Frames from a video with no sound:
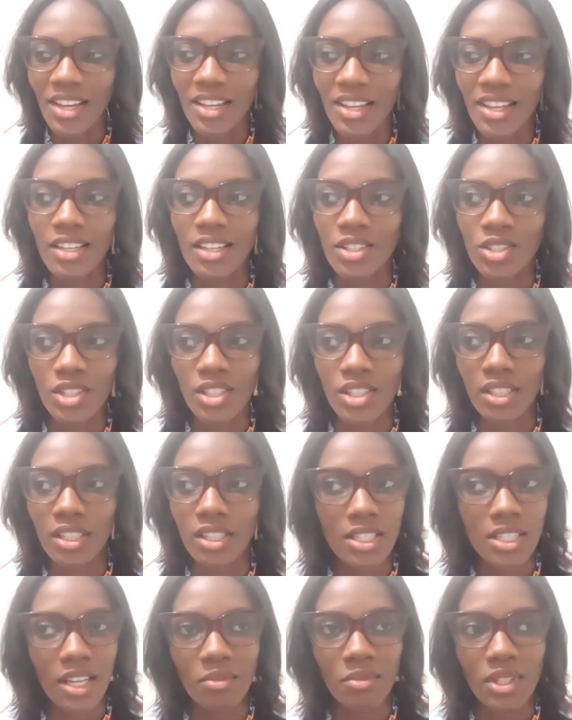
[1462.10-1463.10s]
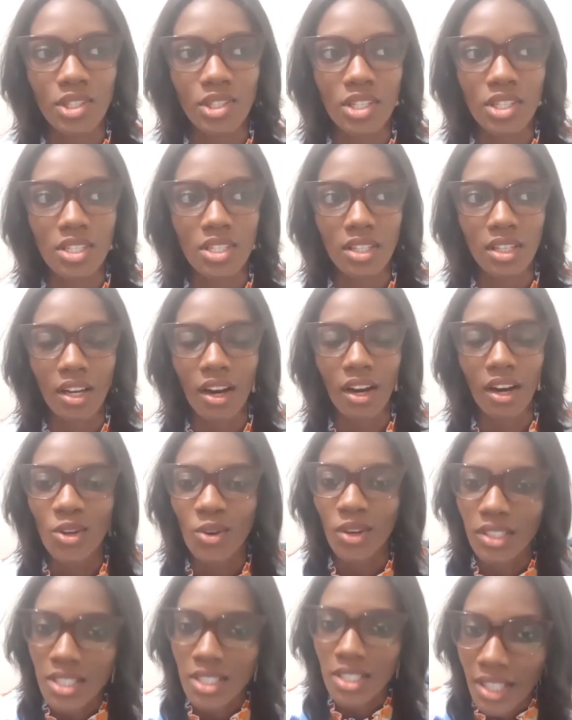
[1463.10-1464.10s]
And she looks at me, she's like, are you
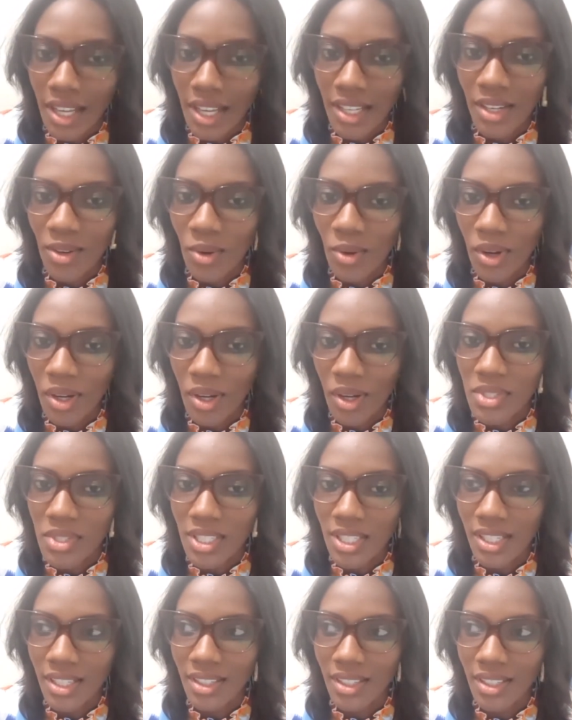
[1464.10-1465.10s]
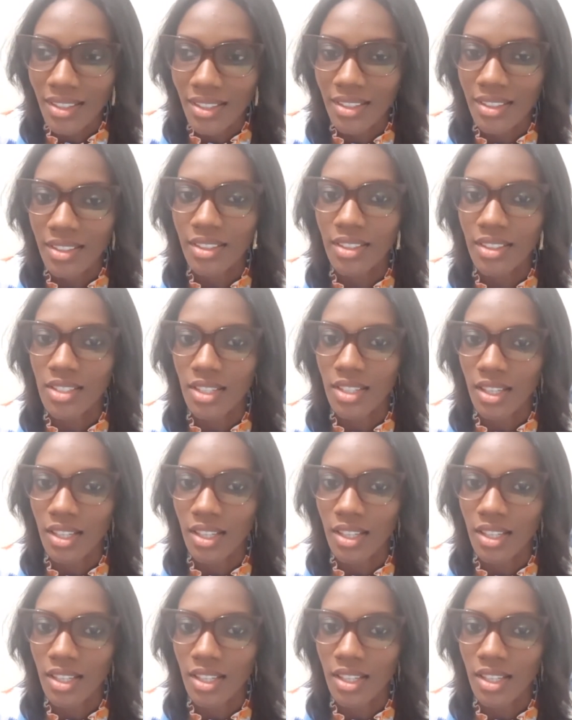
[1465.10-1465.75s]
understanding what I'm saying? I said,